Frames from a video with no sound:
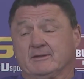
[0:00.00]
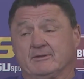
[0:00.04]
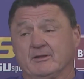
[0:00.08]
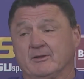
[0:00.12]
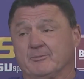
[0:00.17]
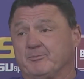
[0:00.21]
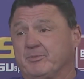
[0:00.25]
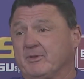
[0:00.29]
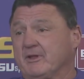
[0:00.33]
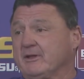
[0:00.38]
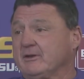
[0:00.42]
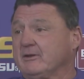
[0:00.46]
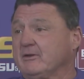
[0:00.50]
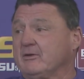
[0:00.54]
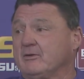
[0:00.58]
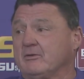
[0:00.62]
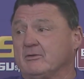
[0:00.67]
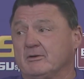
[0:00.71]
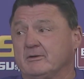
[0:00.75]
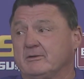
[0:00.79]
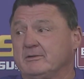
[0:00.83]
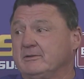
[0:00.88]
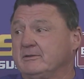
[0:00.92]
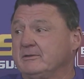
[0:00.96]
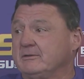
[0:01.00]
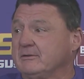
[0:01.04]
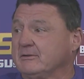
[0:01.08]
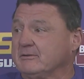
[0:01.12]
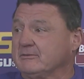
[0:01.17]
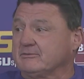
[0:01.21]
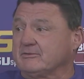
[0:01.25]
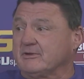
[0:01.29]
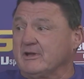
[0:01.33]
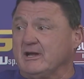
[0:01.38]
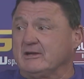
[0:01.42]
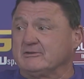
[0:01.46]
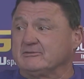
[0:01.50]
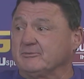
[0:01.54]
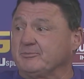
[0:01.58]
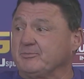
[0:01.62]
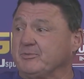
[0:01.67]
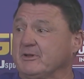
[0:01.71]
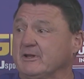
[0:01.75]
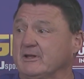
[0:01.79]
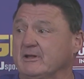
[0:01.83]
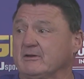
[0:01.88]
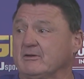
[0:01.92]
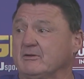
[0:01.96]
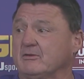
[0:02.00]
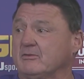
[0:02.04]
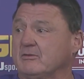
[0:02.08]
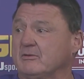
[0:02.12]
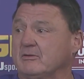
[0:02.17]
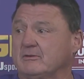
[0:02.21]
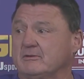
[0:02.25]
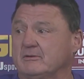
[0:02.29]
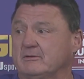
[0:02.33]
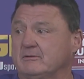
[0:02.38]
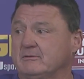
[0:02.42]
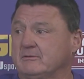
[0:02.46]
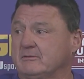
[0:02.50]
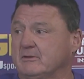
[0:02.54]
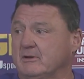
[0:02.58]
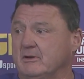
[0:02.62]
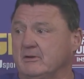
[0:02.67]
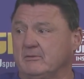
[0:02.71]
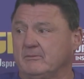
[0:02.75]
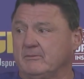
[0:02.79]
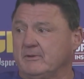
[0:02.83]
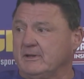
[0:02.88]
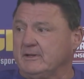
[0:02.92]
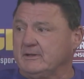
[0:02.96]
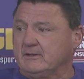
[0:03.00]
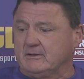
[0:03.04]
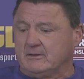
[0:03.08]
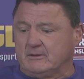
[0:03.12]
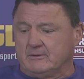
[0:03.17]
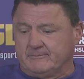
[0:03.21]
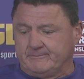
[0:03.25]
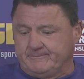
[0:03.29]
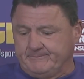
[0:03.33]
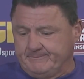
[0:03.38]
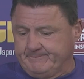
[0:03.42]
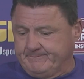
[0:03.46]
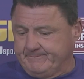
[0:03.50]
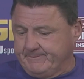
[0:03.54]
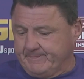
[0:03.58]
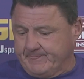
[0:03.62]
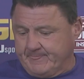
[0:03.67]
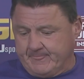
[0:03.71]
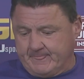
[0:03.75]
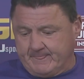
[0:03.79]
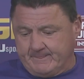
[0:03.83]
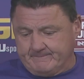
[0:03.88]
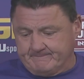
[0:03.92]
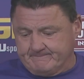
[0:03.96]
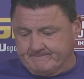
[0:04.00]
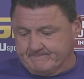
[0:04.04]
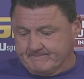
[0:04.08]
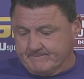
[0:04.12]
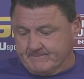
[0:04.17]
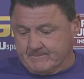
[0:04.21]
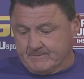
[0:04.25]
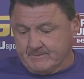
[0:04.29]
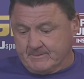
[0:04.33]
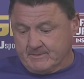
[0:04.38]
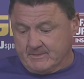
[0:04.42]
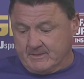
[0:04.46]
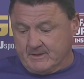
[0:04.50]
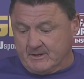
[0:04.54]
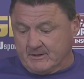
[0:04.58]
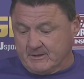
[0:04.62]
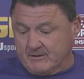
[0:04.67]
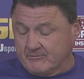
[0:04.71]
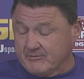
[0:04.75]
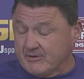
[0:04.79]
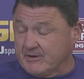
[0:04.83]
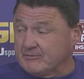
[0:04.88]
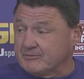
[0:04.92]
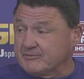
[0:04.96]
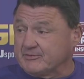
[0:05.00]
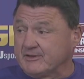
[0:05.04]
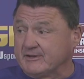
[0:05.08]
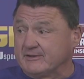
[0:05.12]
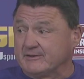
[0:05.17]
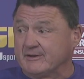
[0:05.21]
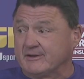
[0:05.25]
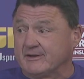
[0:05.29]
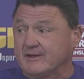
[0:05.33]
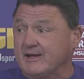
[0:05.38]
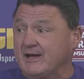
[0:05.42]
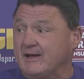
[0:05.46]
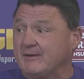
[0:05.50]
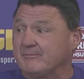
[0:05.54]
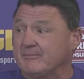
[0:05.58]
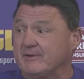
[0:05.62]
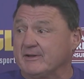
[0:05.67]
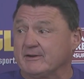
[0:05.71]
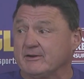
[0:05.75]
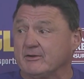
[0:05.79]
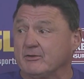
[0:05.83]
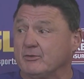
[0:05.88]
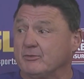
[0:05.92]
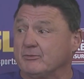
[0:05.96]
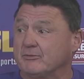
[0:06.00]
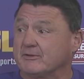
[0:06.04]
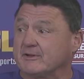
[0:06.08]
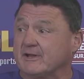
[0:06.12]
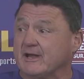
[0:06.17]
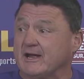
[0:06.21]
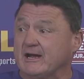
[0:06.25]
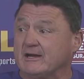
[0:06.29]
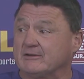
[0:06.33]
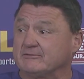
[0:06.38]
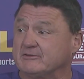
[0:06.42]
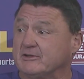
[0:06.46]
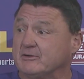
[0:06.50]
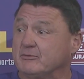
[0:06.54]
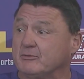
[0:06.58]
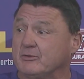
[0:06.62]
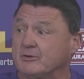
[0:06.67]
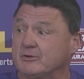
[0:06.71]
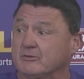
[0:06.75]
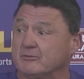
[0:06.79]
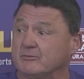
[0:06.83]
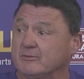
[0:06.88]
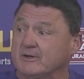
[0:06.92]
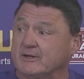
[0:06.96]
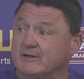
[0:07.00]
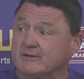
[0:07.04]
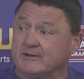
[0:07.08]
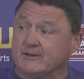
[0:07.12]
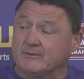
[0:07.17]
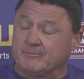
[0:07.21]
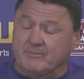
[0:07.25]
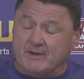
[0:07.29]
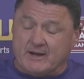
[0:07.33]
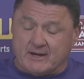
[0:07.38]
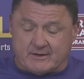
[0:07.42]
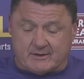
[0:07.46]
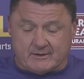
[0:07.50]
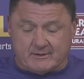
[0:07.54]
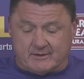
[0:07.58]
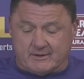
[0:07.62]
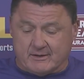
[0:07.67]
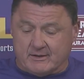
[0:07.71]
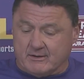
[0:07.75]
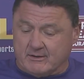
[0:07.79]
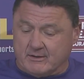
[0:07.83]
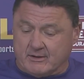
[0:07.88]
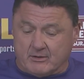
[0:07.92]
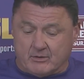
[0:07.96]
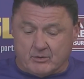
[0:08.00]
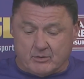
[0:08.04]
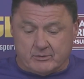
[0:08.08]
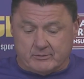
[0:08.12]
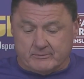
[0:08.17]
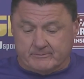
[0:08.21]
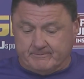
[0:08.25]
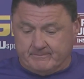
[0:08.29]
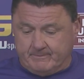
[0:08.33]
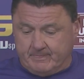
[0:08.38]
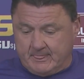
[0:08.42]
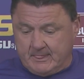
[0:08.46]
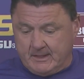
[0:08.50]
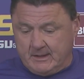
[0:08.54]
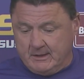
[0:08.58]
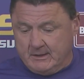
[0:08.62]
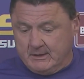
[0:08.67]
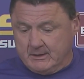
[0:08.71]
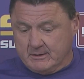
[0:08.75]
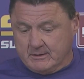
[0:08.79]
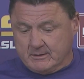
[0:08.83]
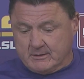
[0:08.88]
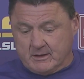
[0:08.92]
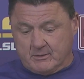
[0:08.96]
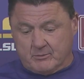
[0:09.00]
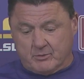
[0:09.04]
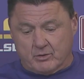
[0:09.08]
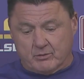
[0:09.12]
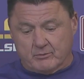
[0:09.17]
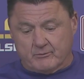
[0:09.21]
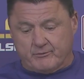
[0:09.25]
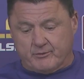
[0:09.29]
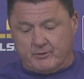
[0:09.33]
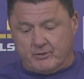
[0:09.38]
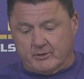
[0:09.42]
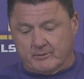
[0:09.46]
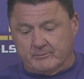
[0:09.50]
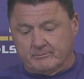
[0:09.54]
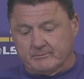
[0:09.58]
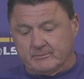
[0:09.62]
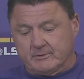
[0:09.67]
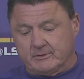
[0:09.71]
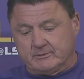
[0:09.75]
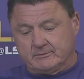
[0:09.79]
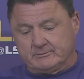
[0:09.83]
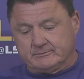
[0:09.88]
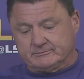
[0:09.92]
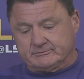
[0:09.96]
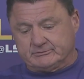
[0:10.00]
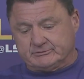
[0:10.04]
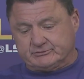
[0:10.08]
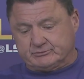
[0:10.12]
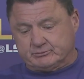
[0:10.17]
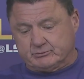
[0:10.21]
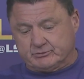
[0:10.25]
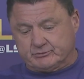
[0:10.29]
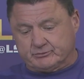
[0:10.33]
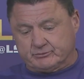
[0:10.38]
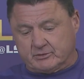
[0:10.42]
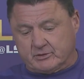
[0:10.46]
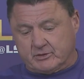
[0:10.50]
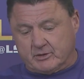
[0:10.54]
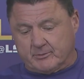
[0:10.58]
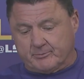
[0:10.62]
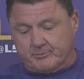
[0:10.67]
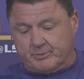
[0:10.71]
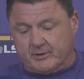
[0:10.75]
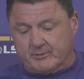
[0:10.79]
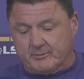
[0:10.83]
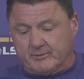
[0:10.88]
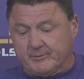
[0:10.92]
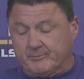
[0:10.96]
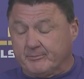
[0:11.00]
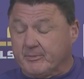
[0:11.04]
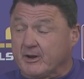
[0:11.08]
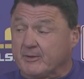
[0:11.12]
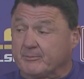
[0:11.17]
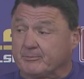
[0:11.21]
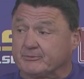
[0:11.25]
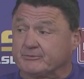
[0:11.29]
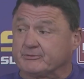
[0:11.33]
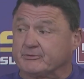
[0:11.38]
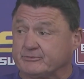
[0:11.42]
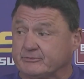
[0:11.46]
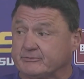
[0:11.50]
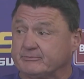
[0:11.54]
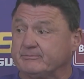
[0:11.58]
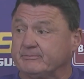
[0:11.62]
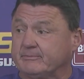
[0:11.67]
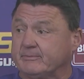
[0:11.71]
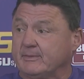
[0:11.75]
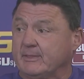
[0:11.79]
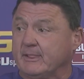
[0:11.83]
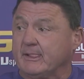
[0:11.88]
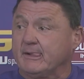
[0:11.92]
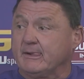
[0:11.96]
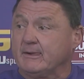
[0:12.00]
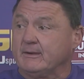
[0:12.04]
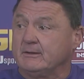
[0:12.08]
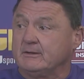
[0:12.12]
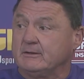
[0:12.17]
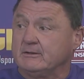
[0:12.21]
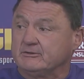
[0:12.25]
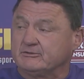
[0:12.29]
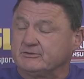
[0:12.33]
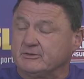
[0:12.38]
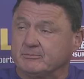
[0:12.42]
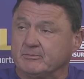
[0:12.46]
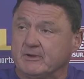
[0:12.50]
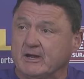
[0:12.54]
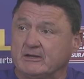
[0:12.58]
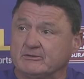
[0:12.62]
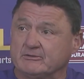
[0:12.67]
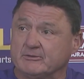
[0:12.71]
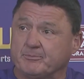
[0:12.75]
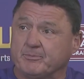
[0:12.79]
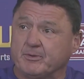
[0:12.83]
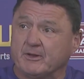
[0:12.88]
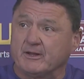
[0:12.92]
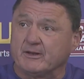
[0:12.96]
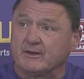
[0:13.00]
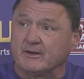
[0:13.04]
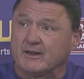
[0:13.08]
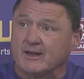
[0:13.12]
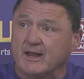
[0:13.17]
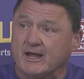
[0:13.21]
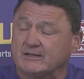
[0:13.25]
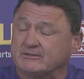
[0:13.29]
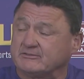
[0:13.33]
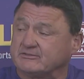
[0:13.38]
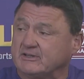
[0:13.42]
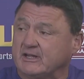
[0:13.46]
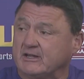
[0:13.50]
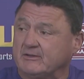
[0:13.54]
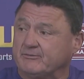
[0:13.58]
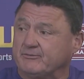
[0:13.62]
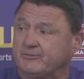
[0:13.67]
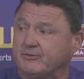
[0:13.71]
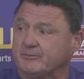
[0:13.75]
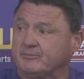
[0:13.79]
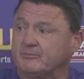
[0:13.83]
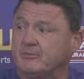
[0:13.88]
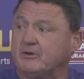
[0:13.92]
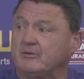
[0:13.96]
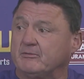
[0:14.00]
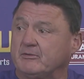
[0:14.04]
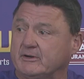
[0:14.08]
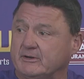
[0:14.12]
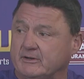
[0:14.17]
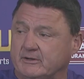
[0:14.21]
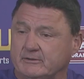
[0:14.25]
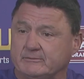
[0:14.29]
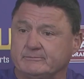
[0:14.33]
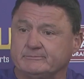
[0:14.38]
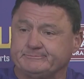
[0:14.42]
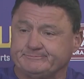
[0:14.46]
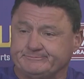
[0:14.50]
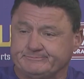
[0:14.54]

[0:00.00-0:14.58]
They're playing hard. Those guys are playing hard, you know, and they're giving everything they got, man. They're older guys. They want to win. They're back in there. They're hurting. And I'm hurting for them, you know. Just wish we could have put them in a better position. Some guys are playing lights-out football right now.